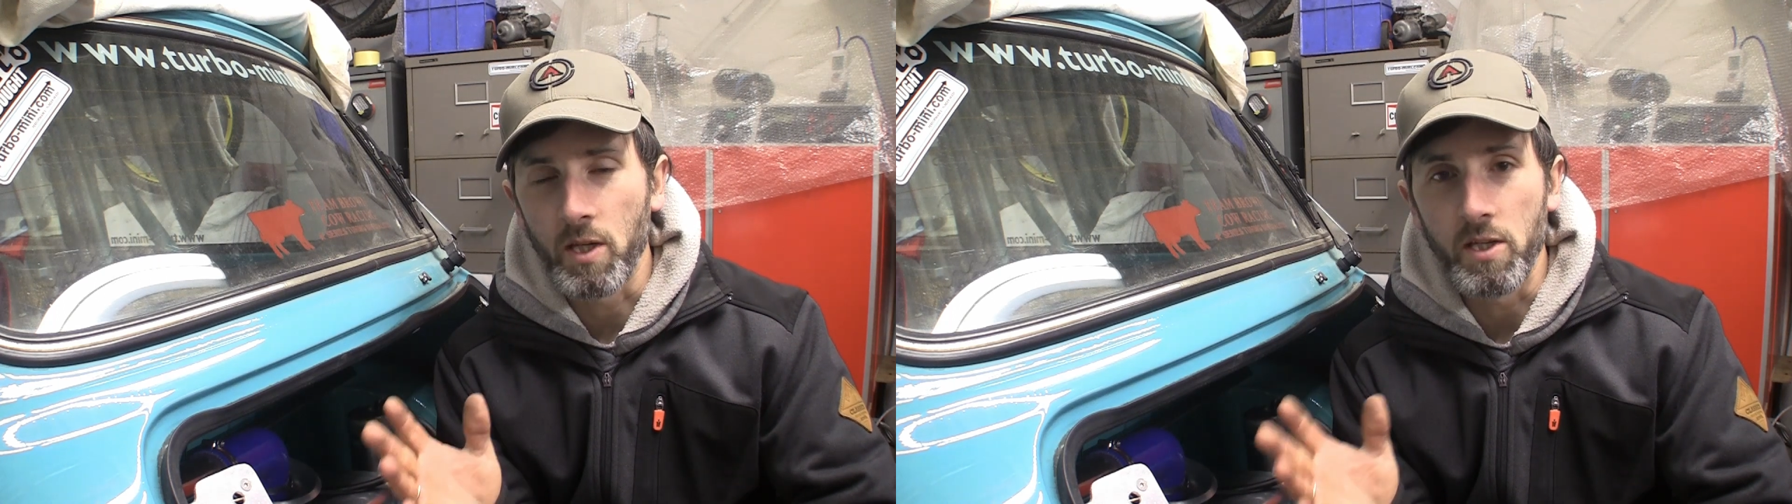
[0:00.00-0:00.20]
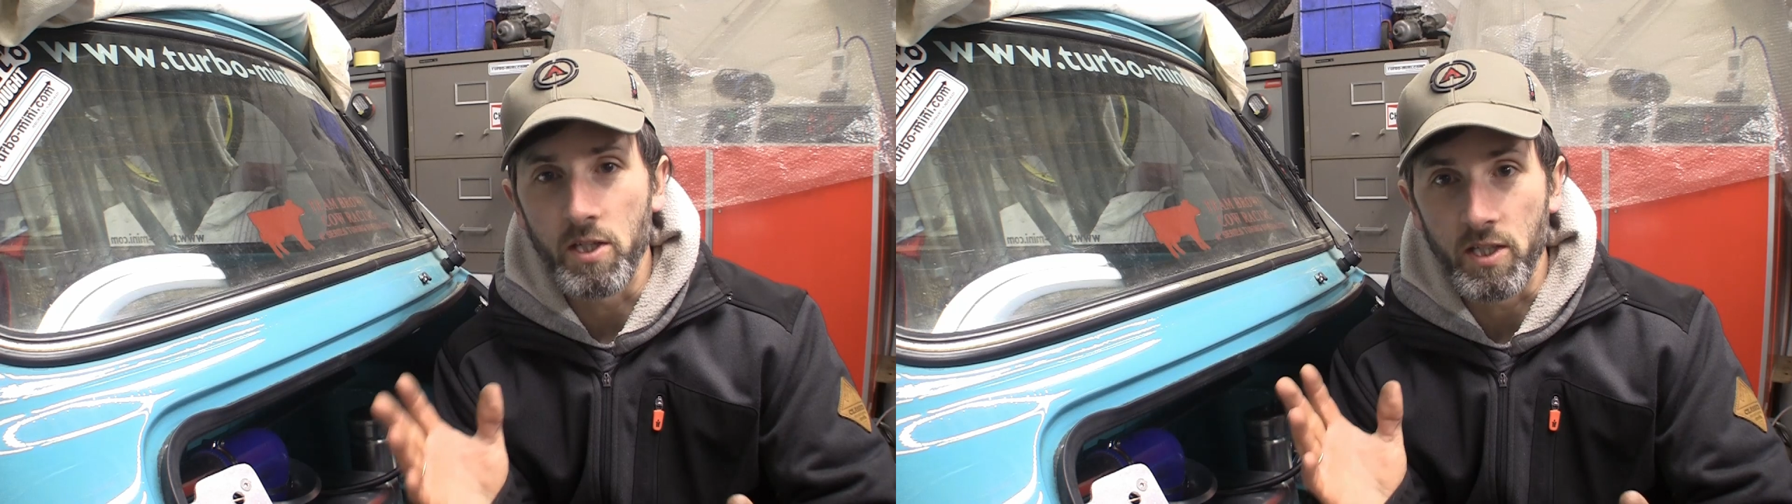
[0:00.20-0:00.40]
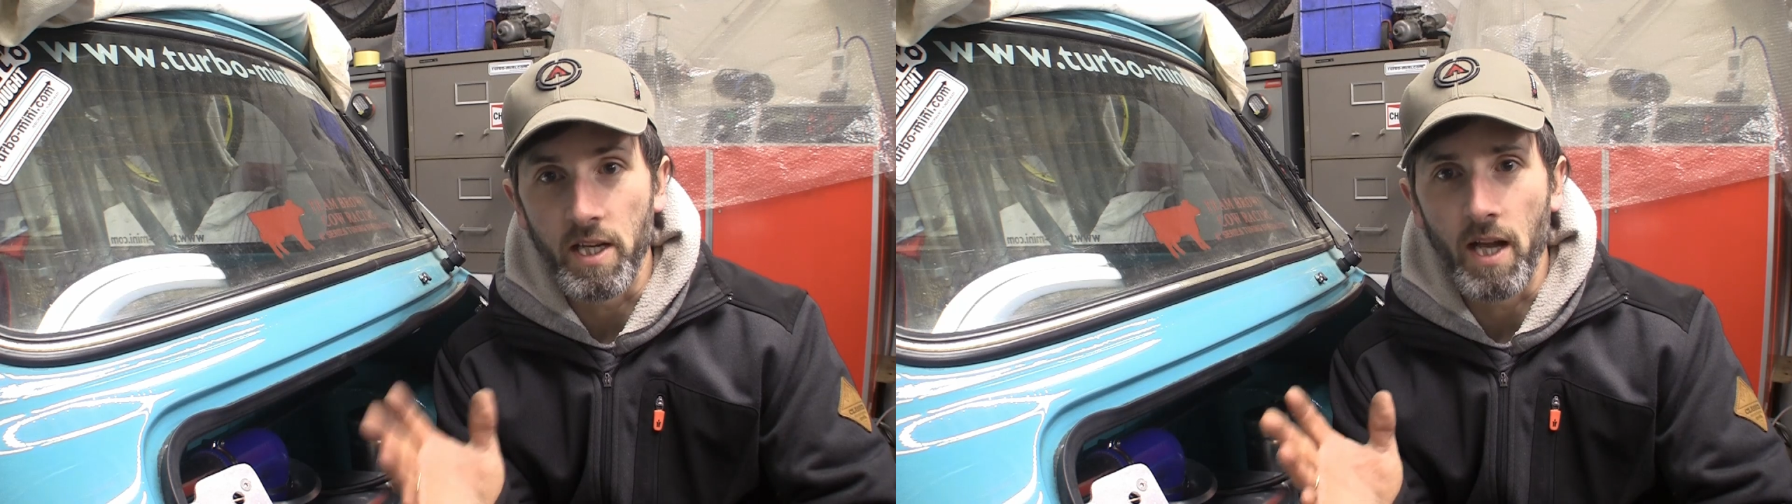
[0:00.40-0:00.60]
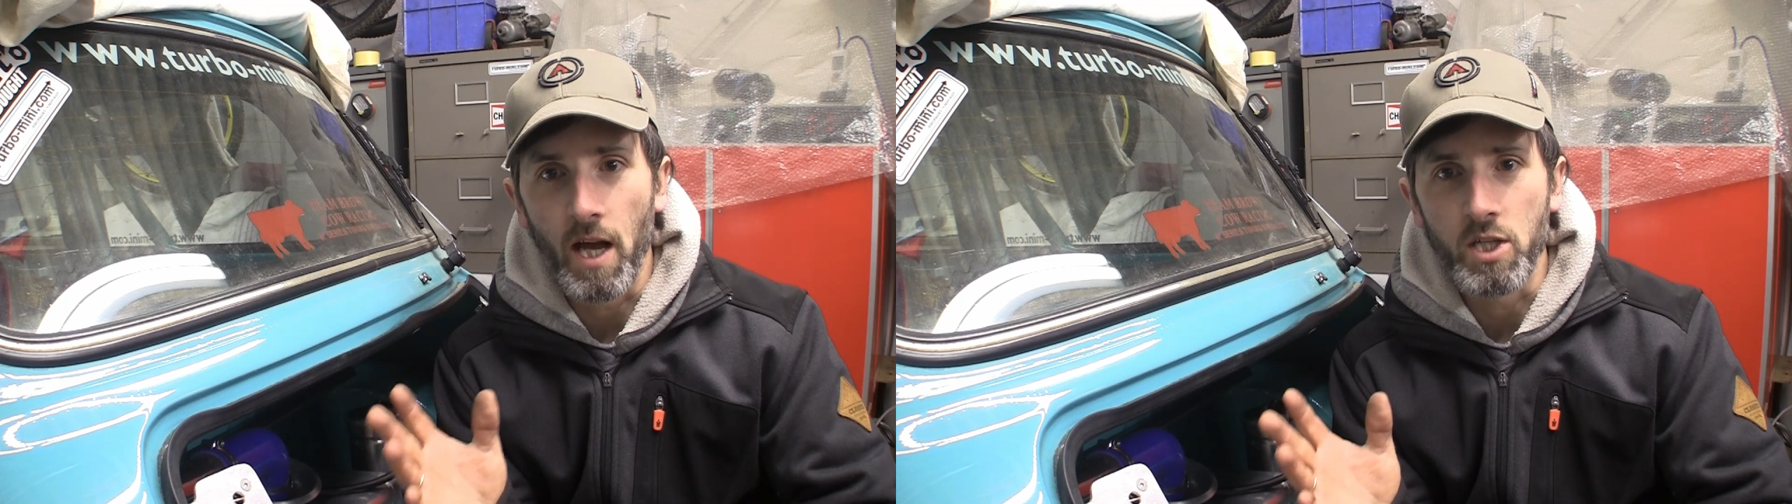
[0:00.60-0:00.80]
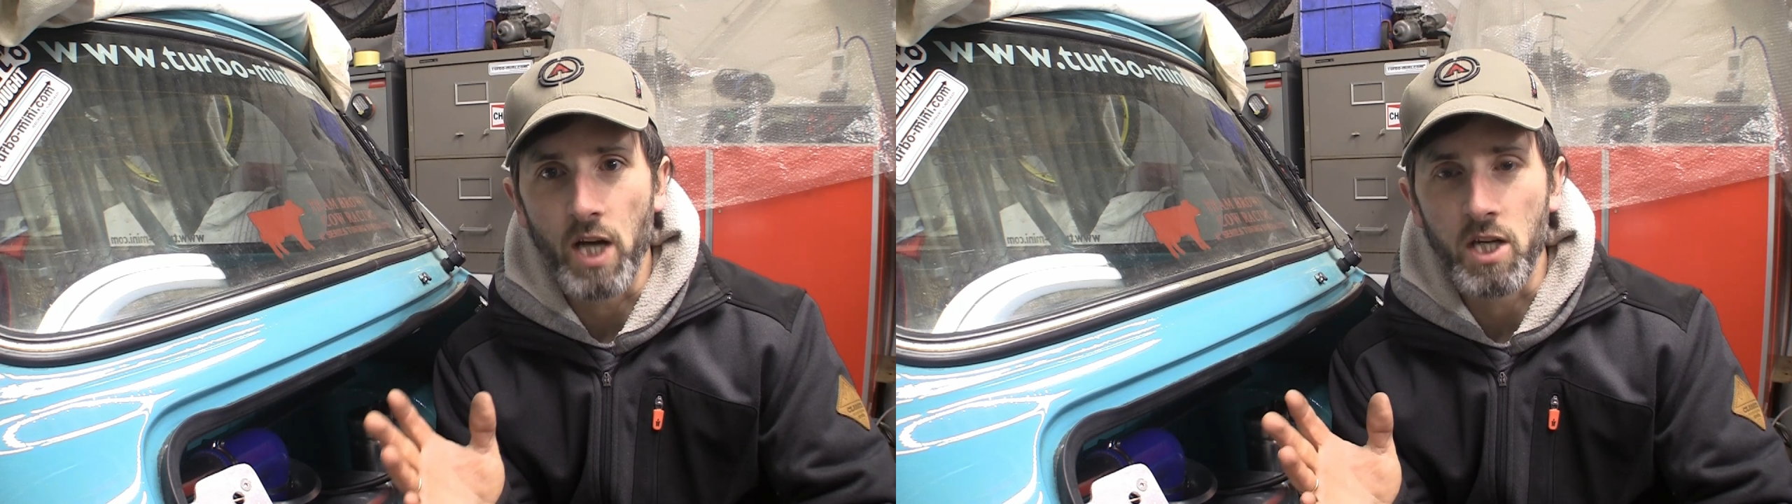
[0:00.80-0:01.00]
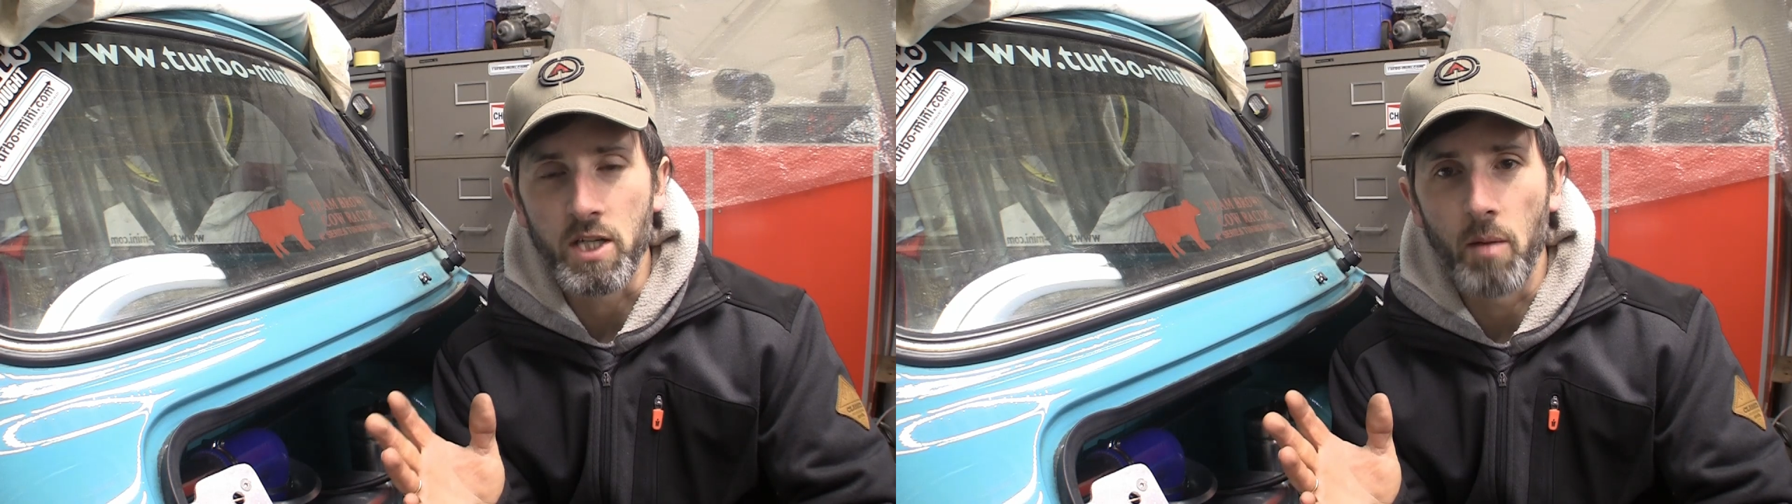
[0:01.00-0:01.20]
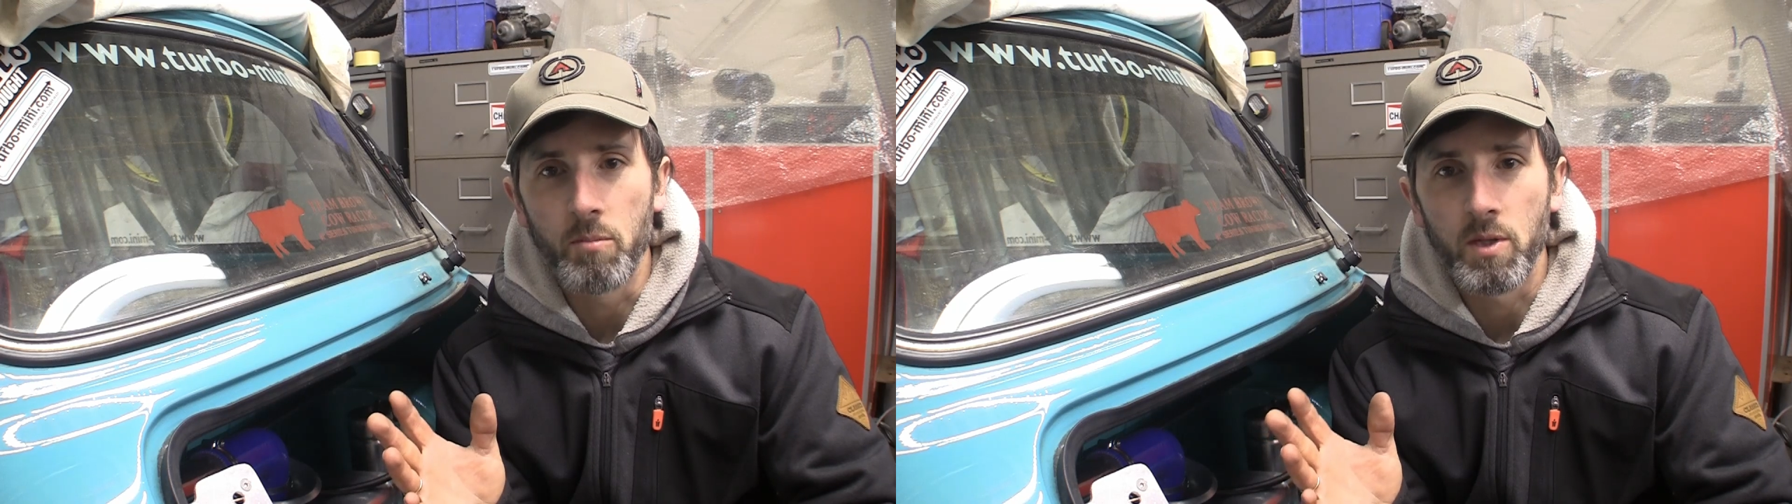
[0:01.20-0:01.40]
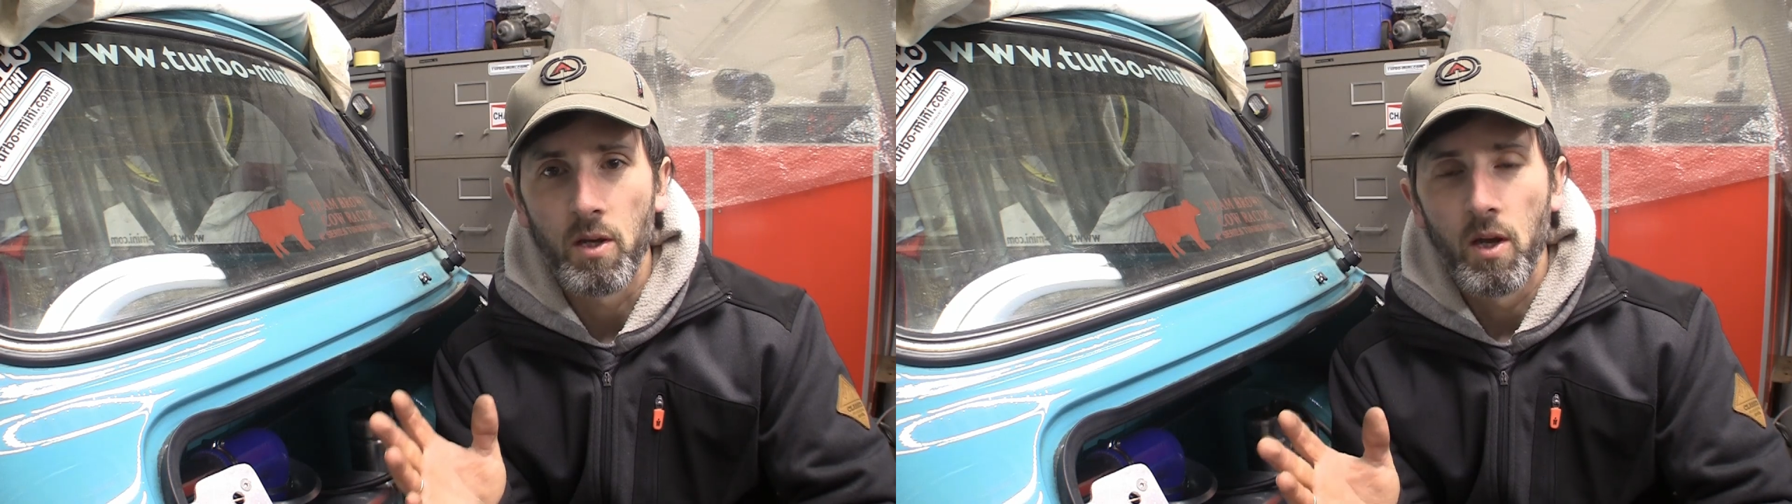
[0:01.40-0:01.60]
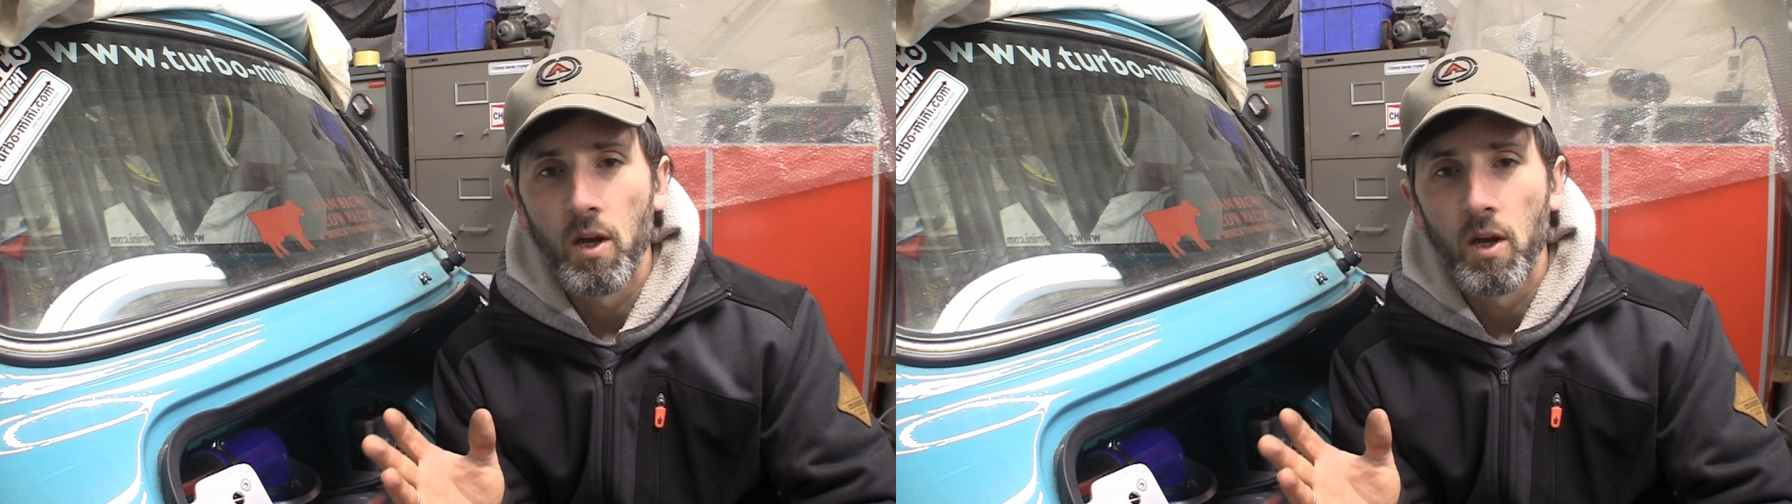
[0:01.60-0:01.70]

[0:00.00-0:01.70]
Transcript: and you're seeing high charge temps,